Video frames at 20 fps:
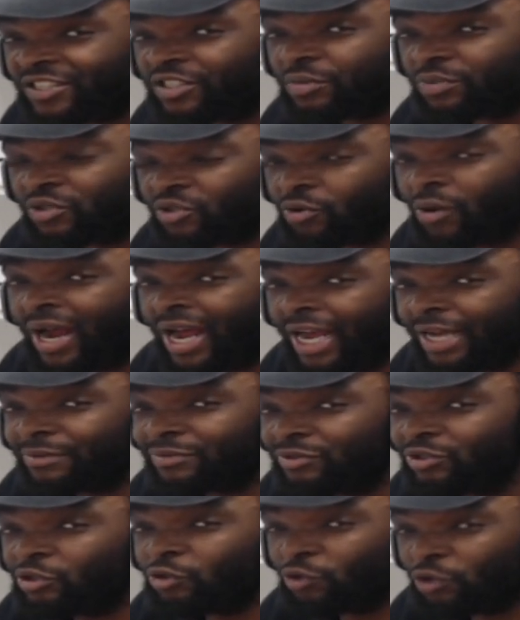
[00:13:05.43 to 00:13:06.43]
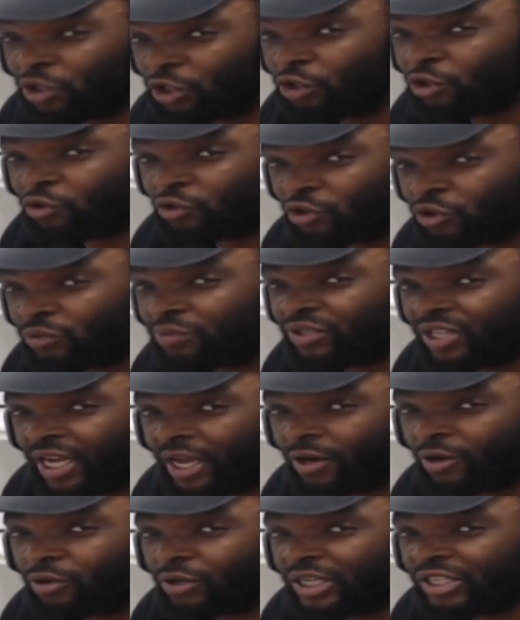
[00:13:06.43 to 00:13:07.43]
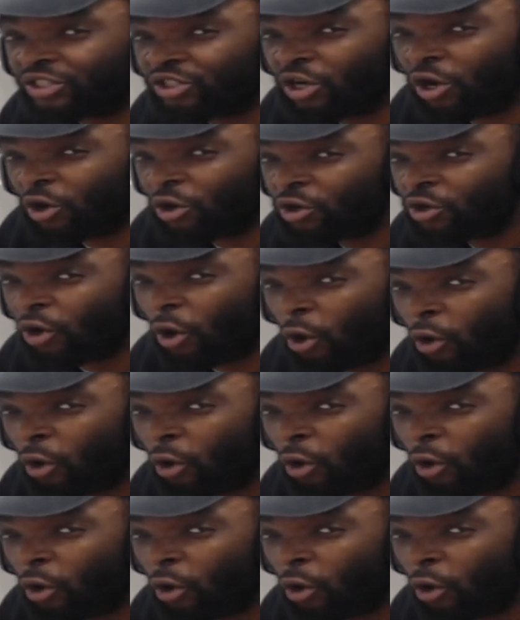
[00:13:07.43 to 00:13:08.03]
subscribe to the YouTube channel and turn